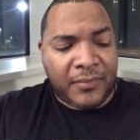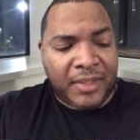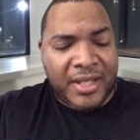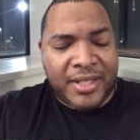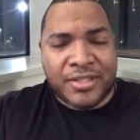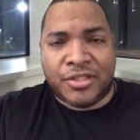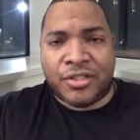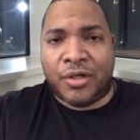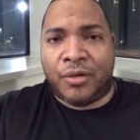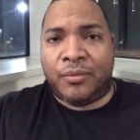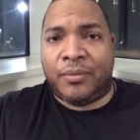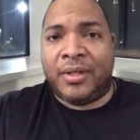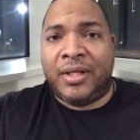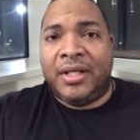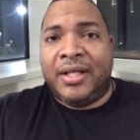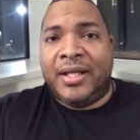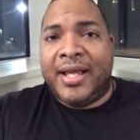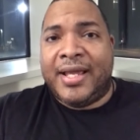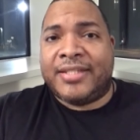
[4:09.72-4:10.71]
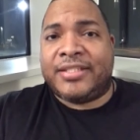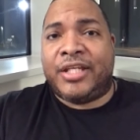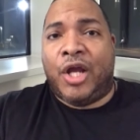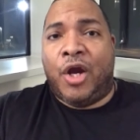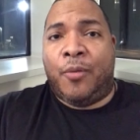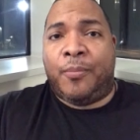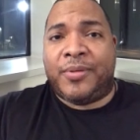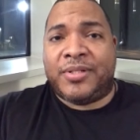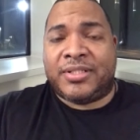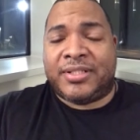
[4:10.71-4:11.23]
And so, as He
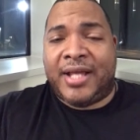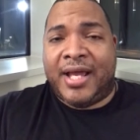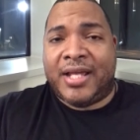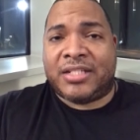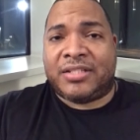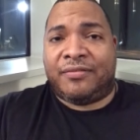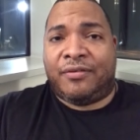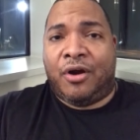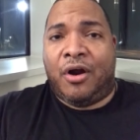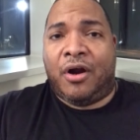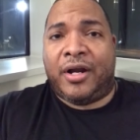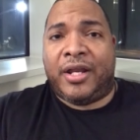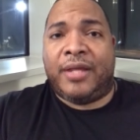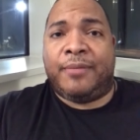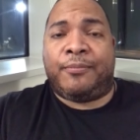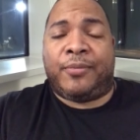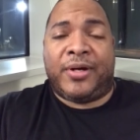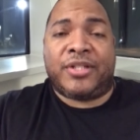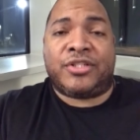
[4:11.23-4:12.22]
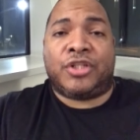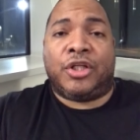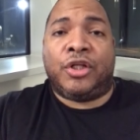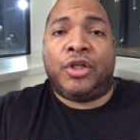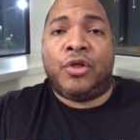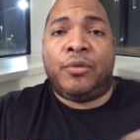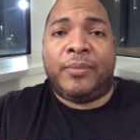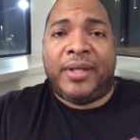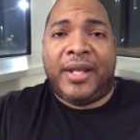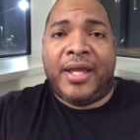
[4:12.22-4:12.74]
opens the eyes of our heart, He brings
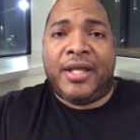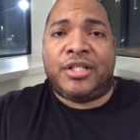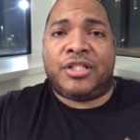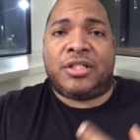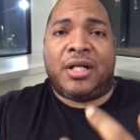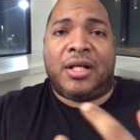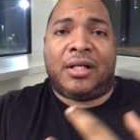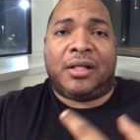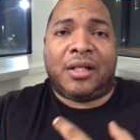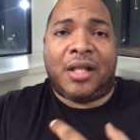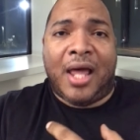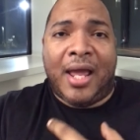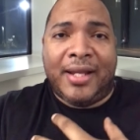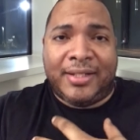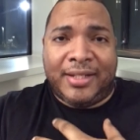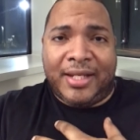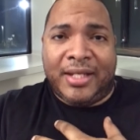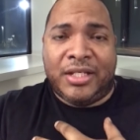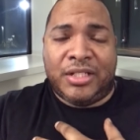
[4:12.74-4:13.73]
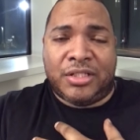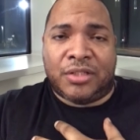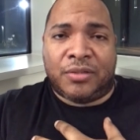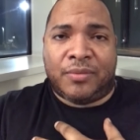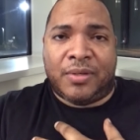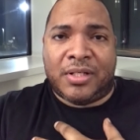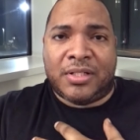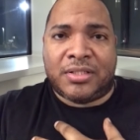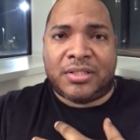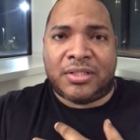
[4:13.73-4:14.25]
illumination and light
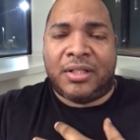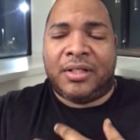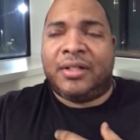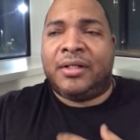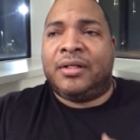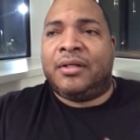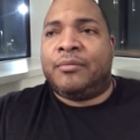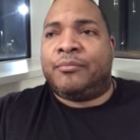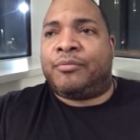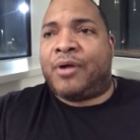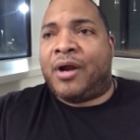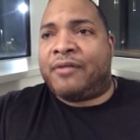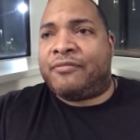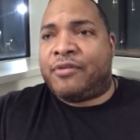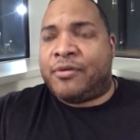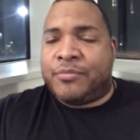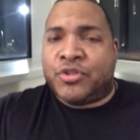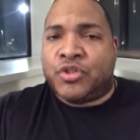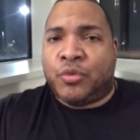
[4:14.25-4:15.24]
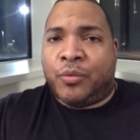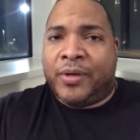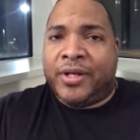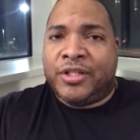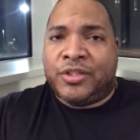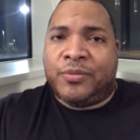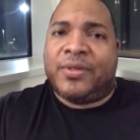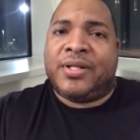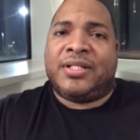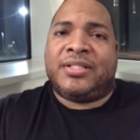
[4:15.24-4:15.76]
into us. Proverbs 20
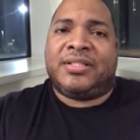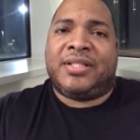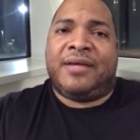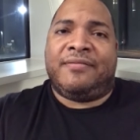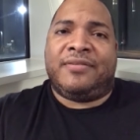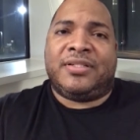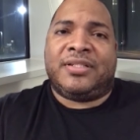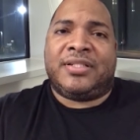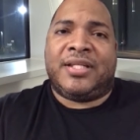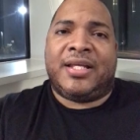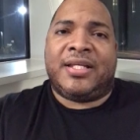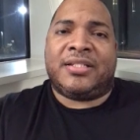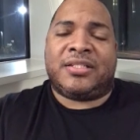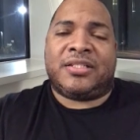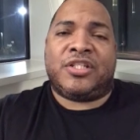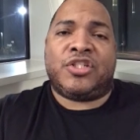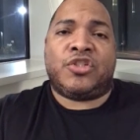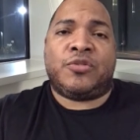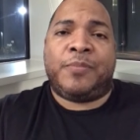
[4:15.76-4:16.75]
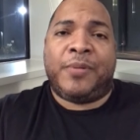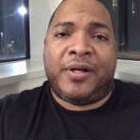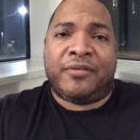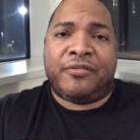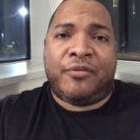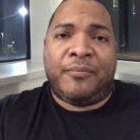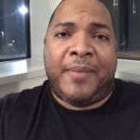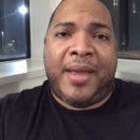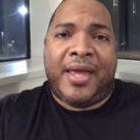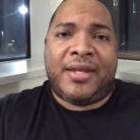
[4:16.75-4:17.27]
27 says, The spirit
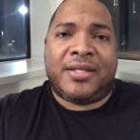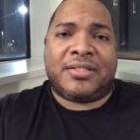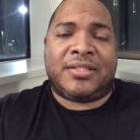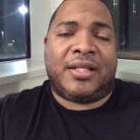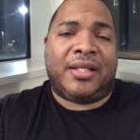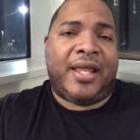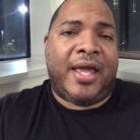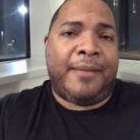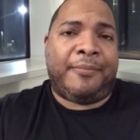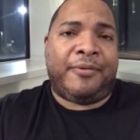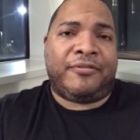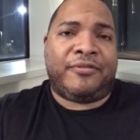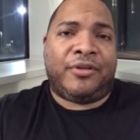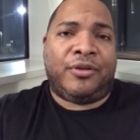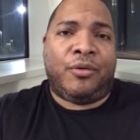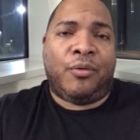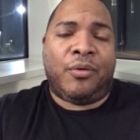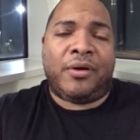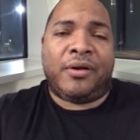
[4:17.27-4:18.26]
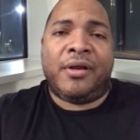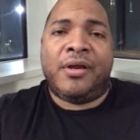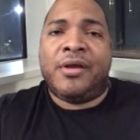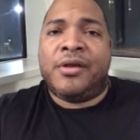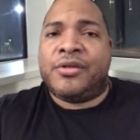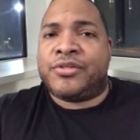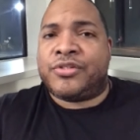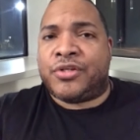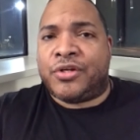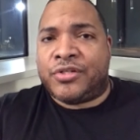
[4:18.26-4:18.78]
of a man is the lamp of the Lord,
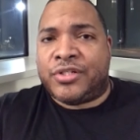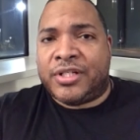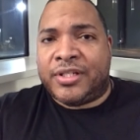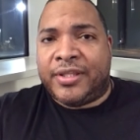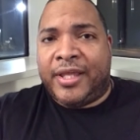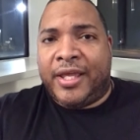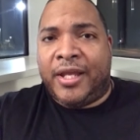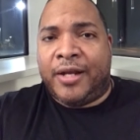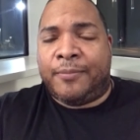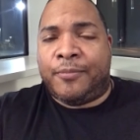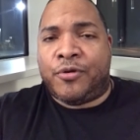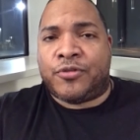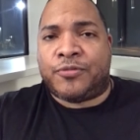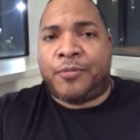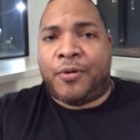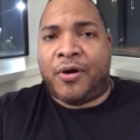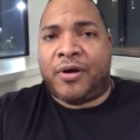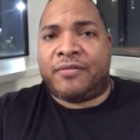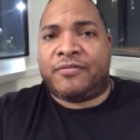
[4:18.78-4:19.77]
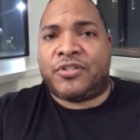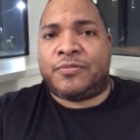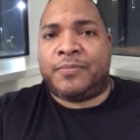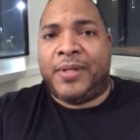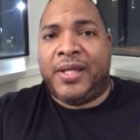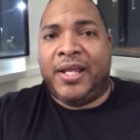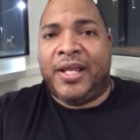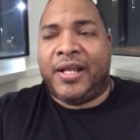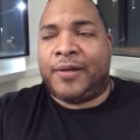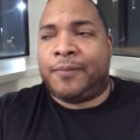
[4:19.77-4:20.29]
searching the innermost part of his
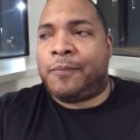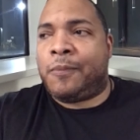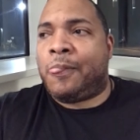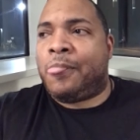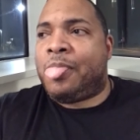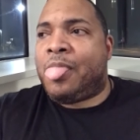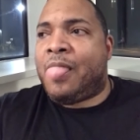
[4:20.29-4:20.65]
being.